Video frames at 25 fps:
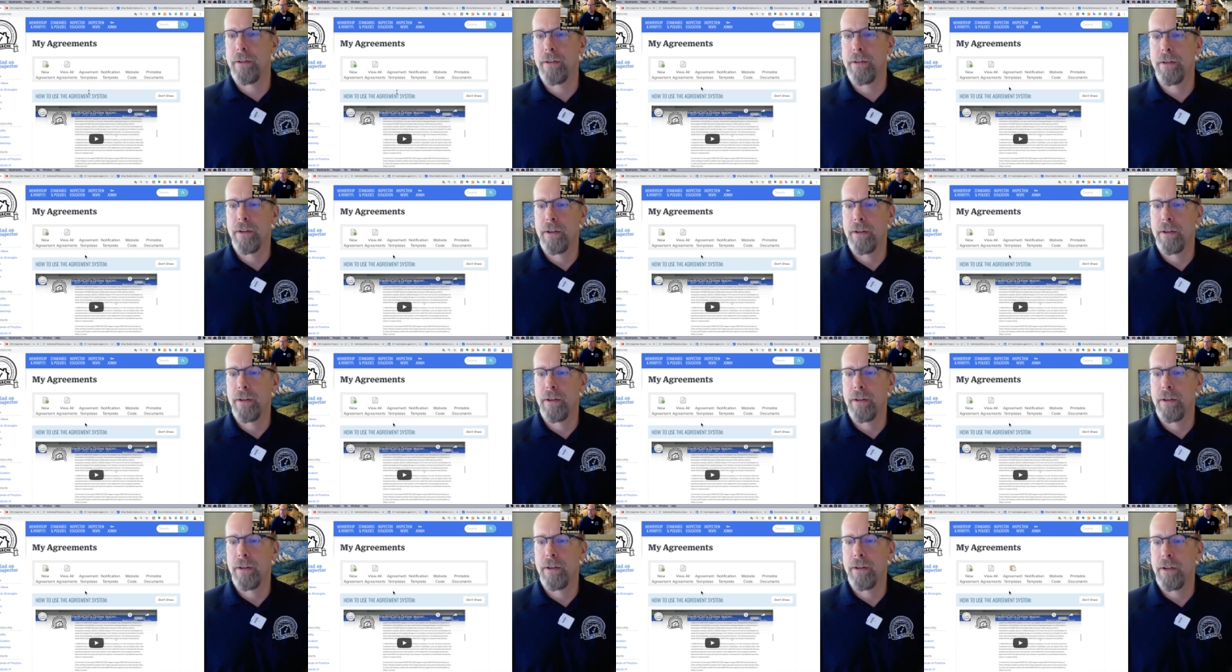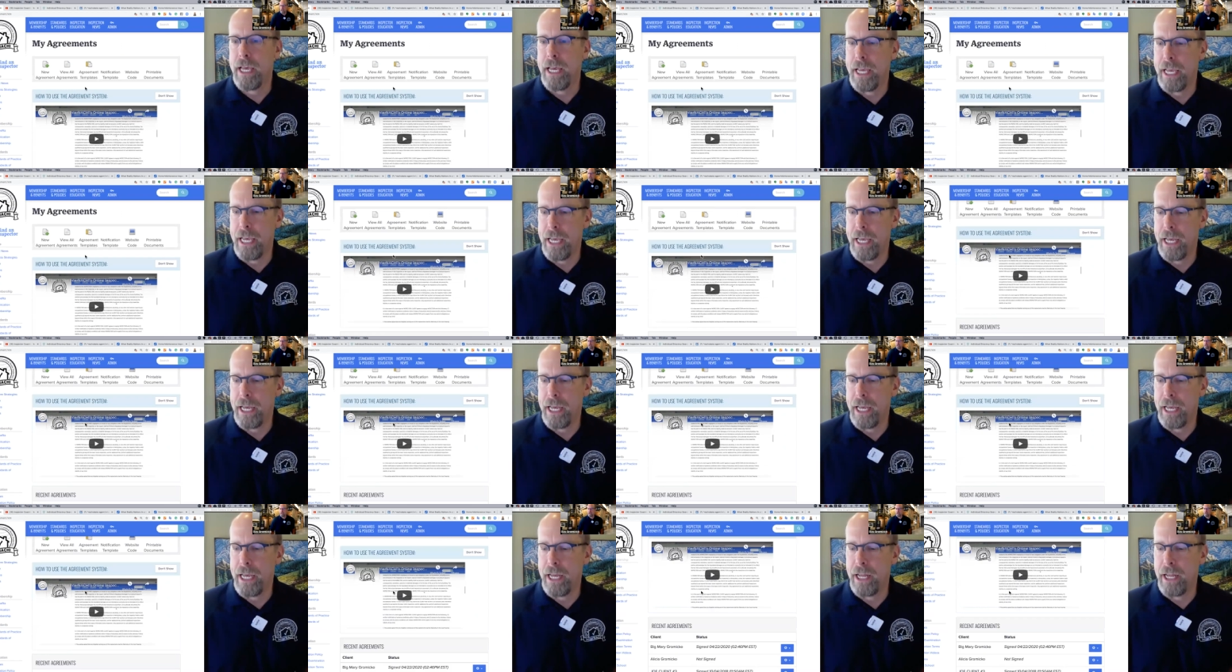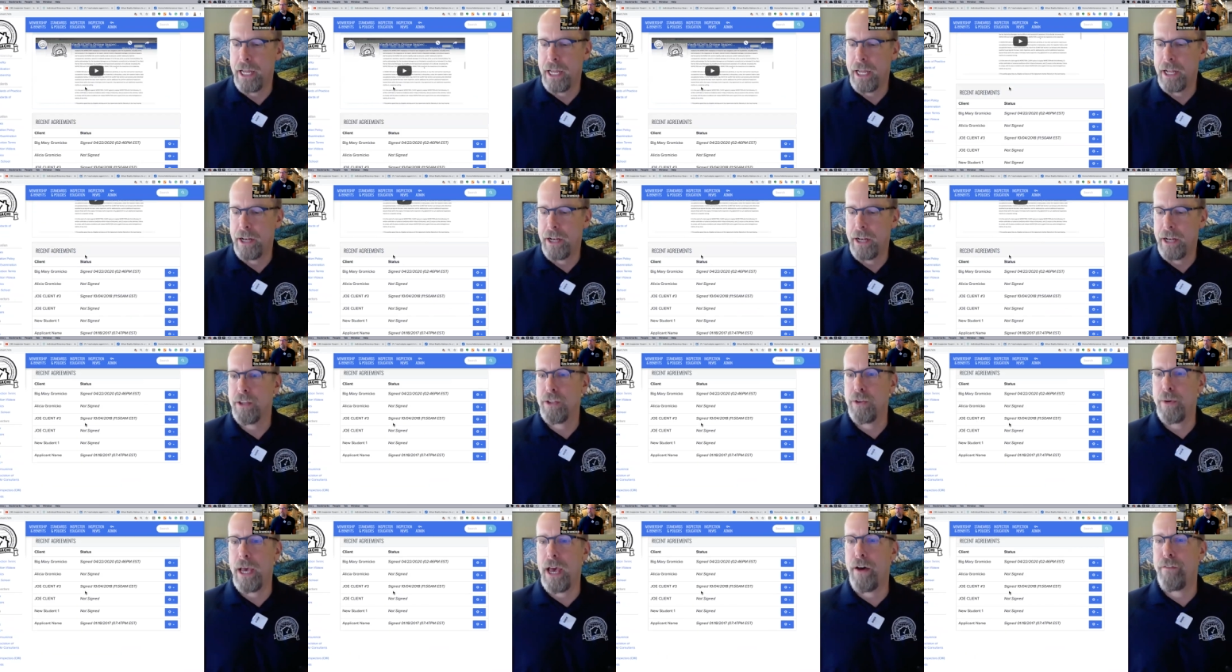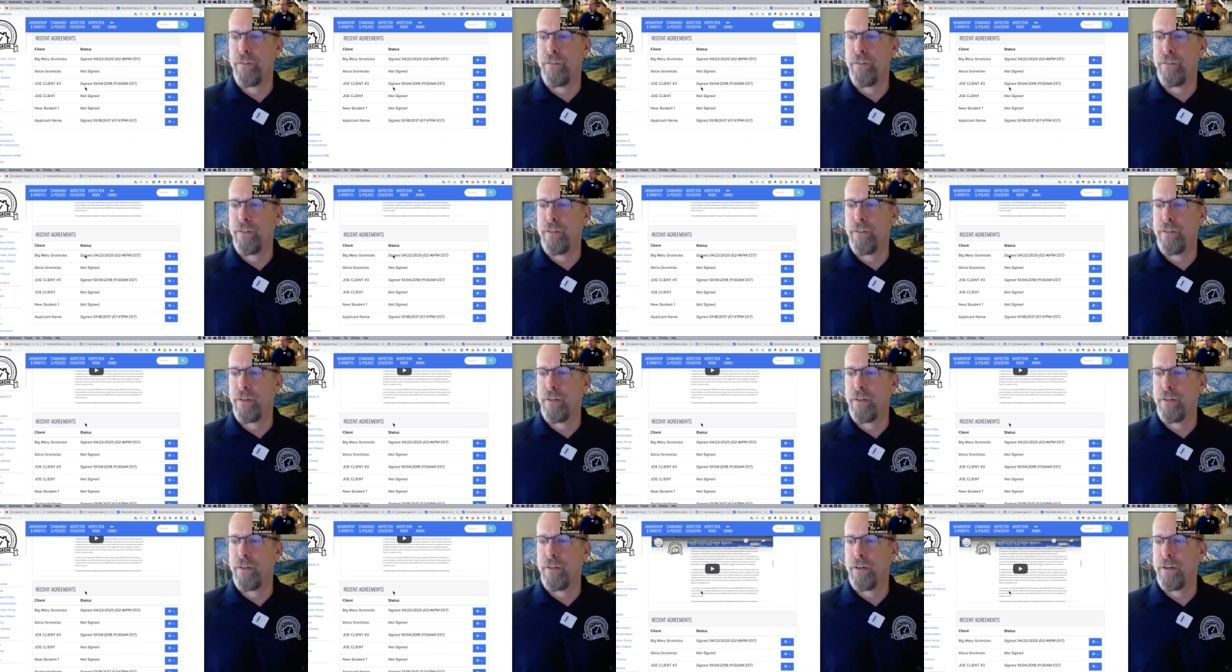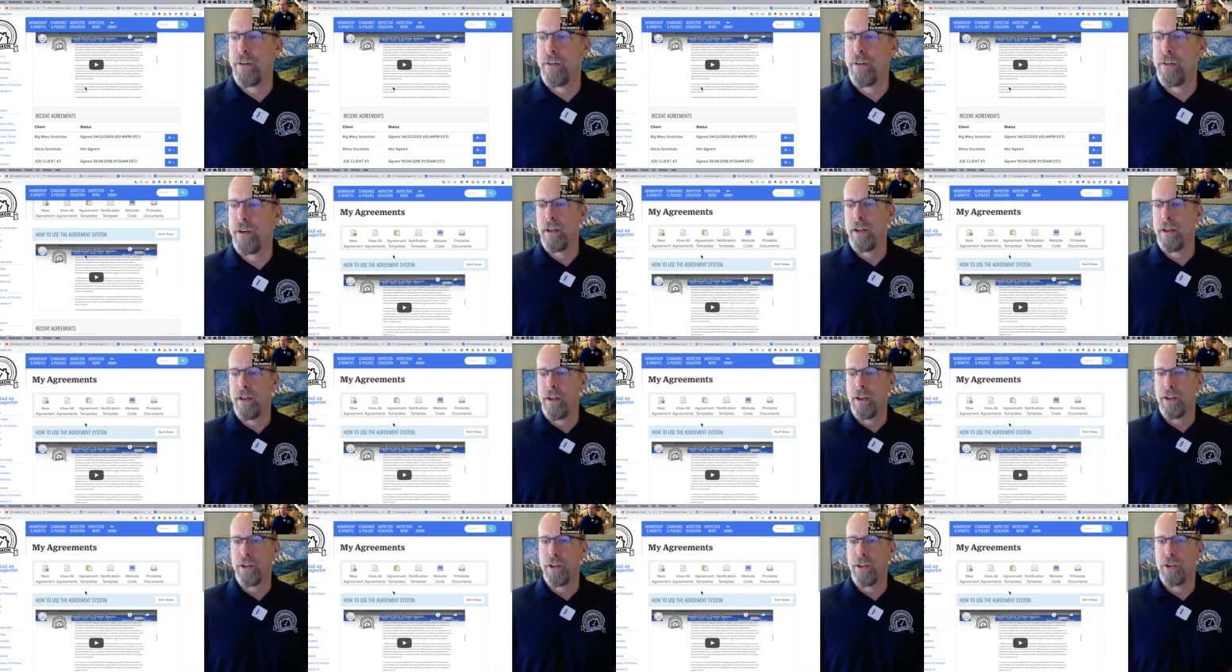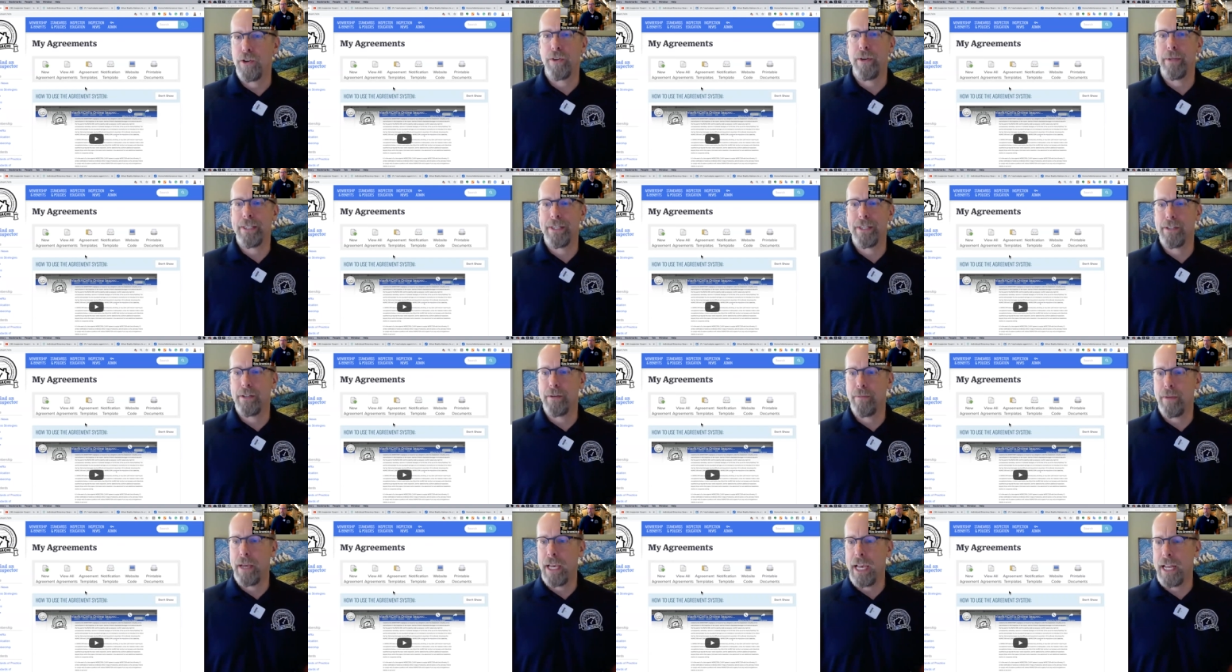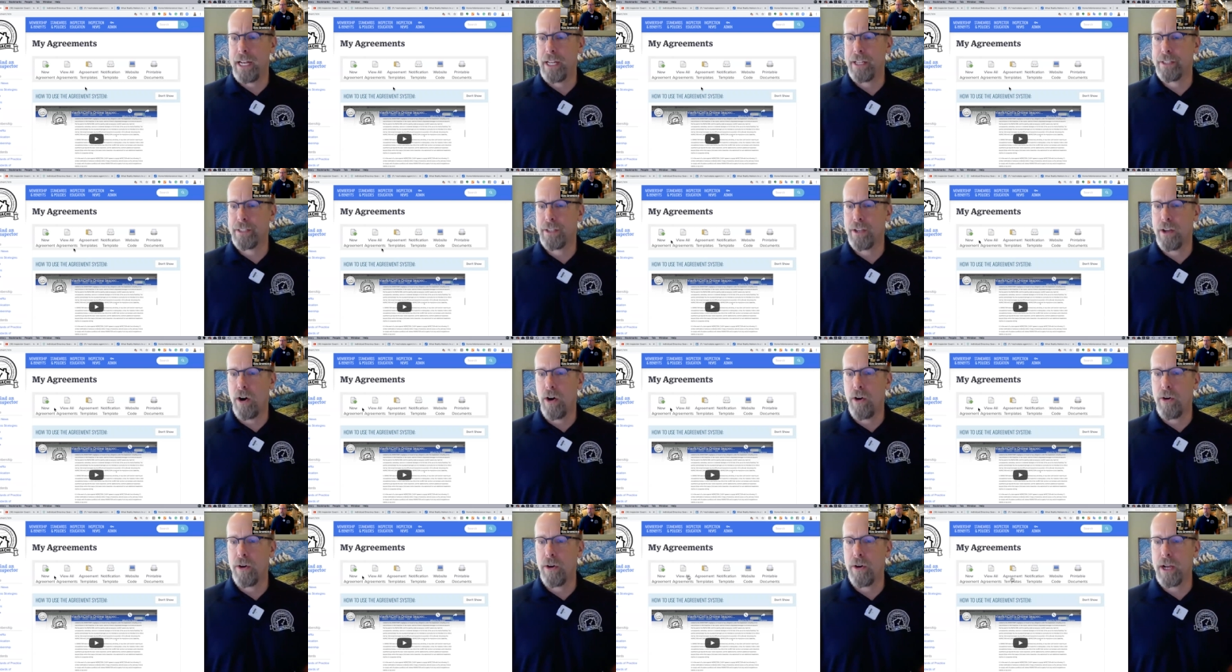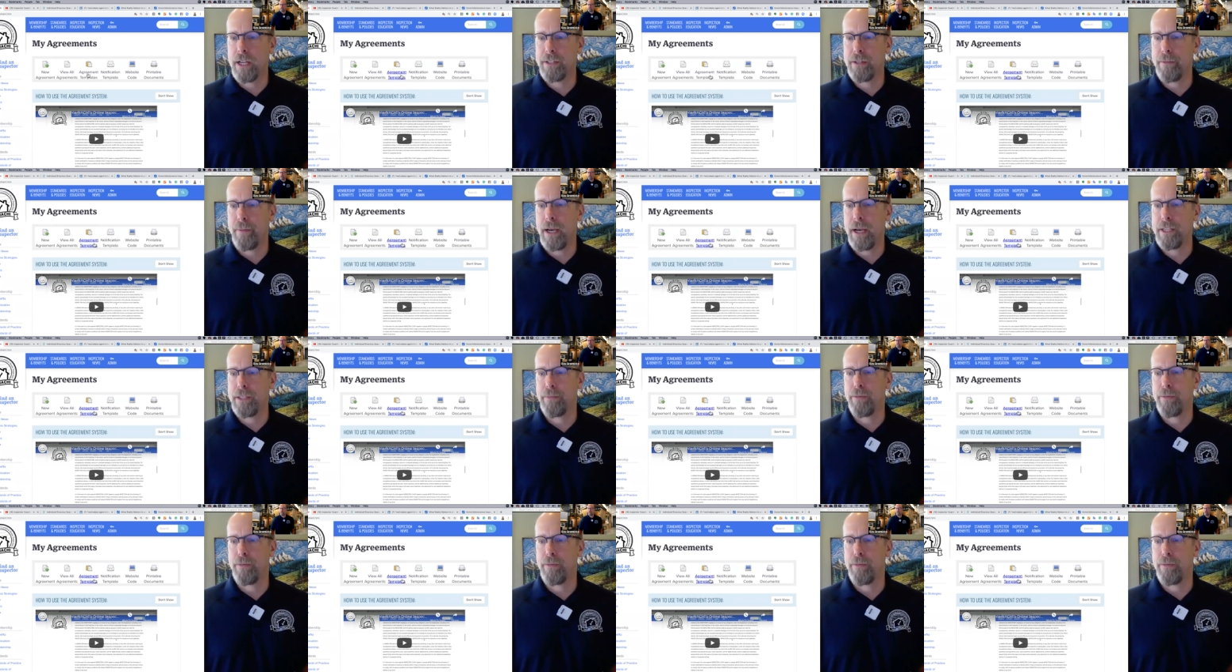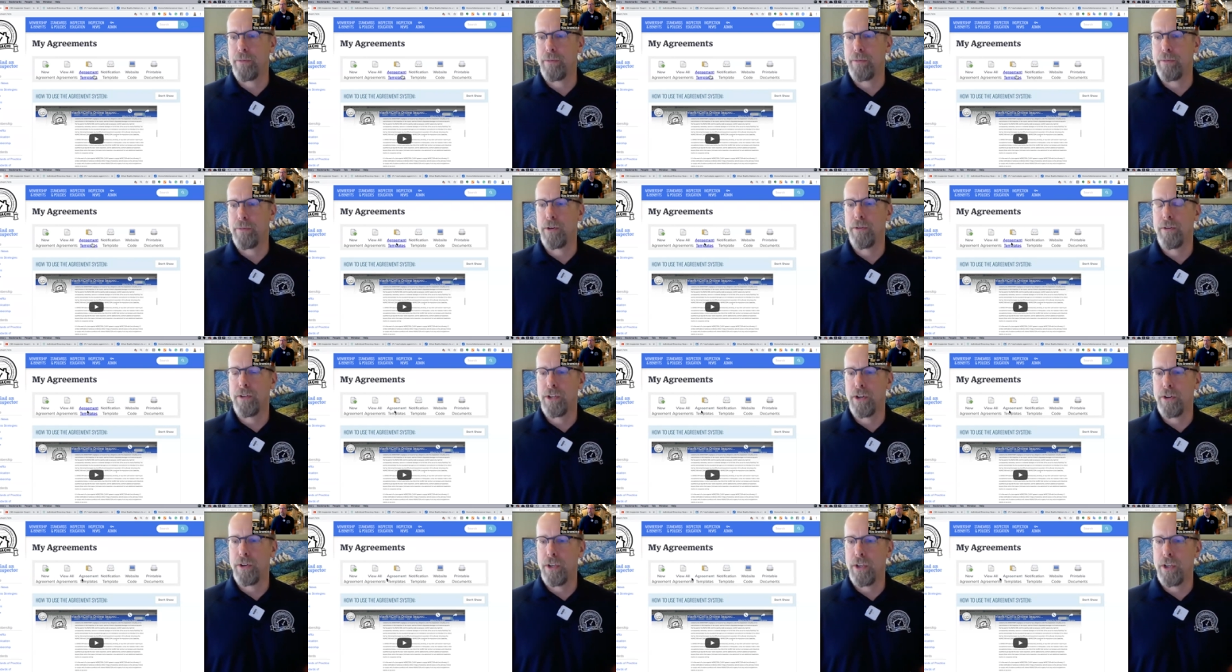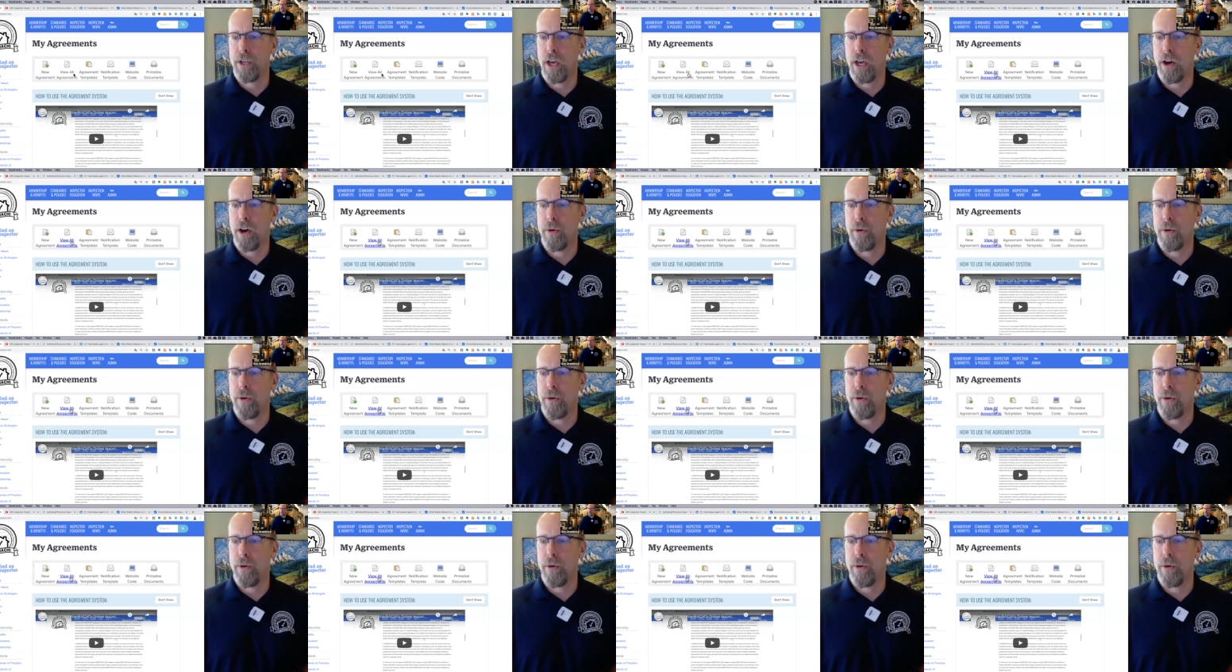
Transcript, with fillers: and you have your agreement system and it's all customizable. So you go